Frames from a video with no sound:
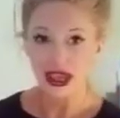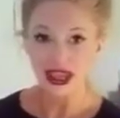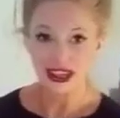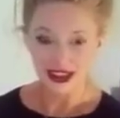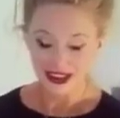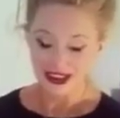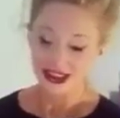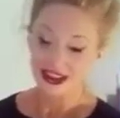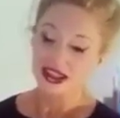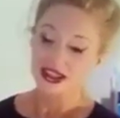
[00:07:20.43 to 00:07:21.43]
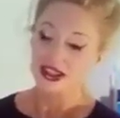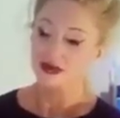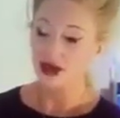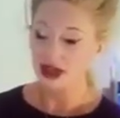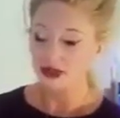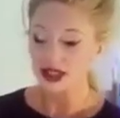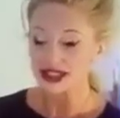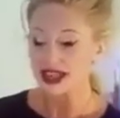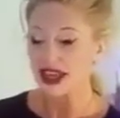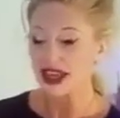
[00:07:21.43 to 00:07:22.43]
God. Okay. Bottom of the
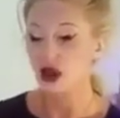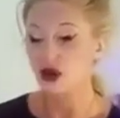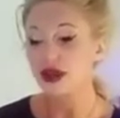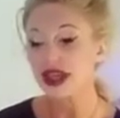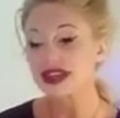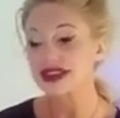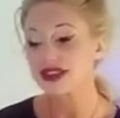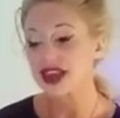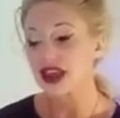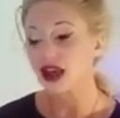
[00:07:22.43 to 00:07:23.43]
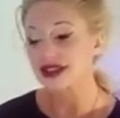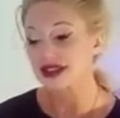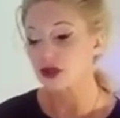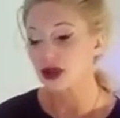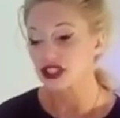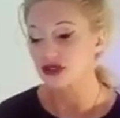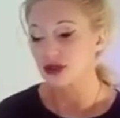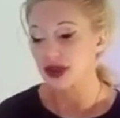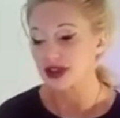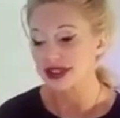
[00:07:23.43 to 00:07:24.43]
deck. Okay, so they also want to
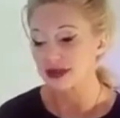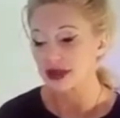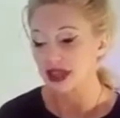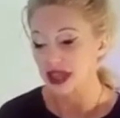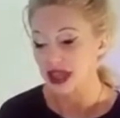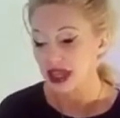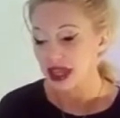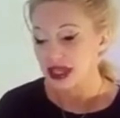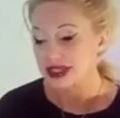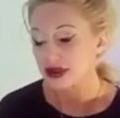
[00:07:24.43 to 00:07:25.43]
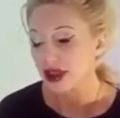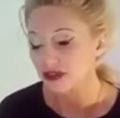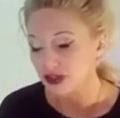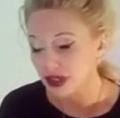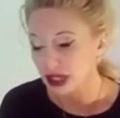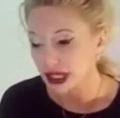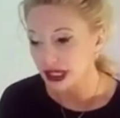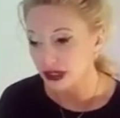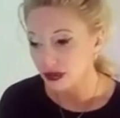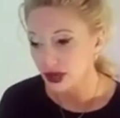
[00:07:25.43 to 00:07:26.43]
repair something so I feel like
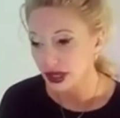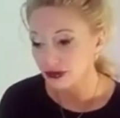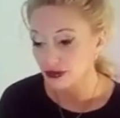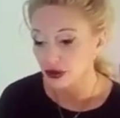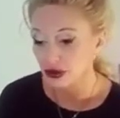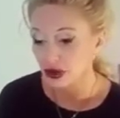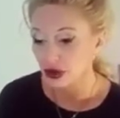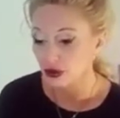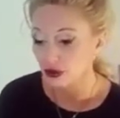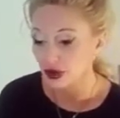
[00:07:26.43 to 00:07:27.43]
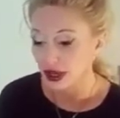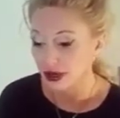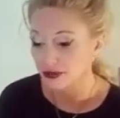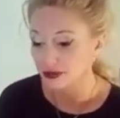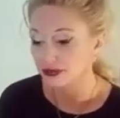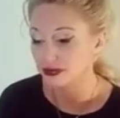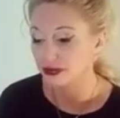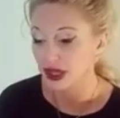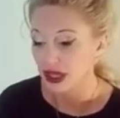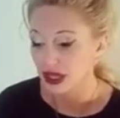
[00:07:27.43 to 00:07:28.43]
you and Virgo, um,
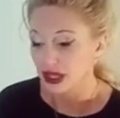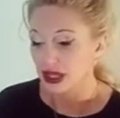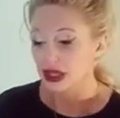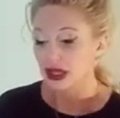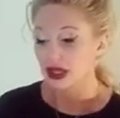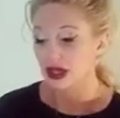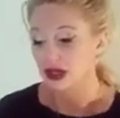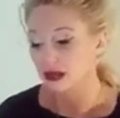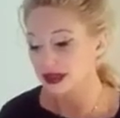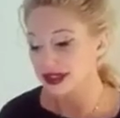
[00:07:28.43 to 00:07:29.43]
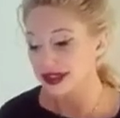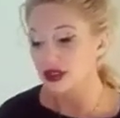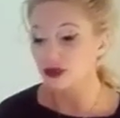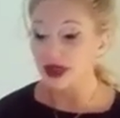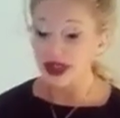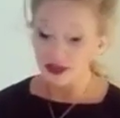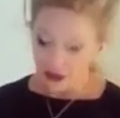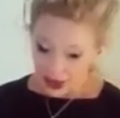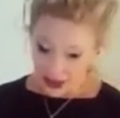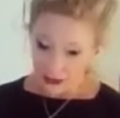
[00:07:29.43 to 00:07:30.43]
uh, so you may have
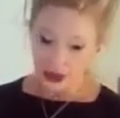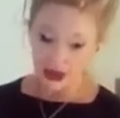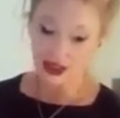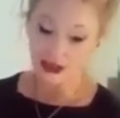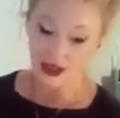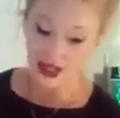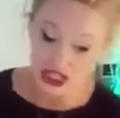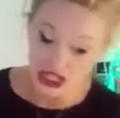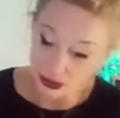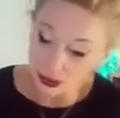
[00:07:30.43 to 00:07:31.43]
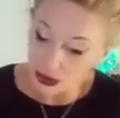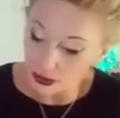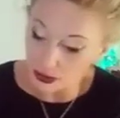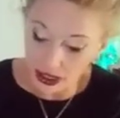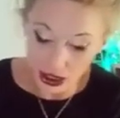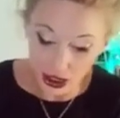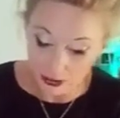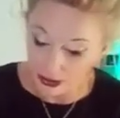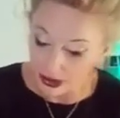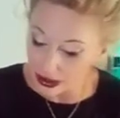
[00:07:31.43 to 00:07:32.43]
had a break in the relationship, or you may
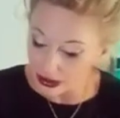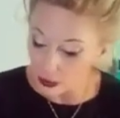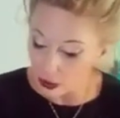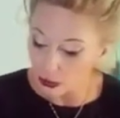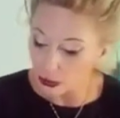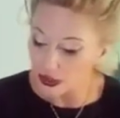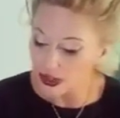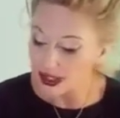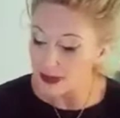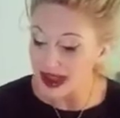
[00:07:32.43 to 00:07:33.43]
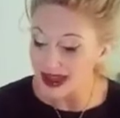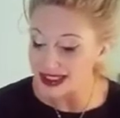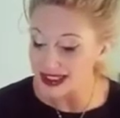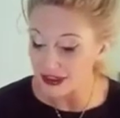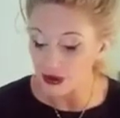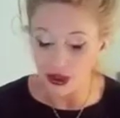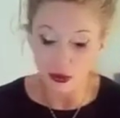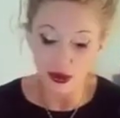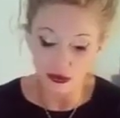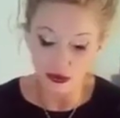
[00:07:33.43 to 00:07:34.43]
not be. They want to put this back together. They
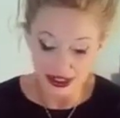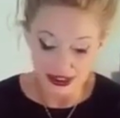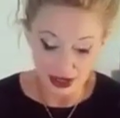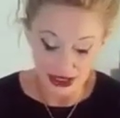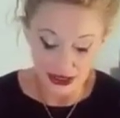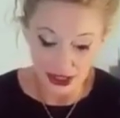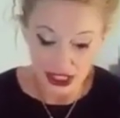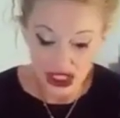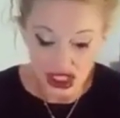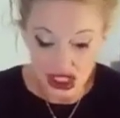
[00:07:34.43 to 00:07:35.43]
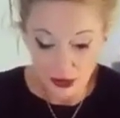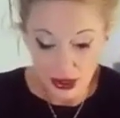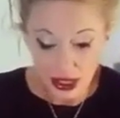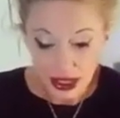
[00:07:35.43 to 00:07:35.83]
want to resurrect the relationship.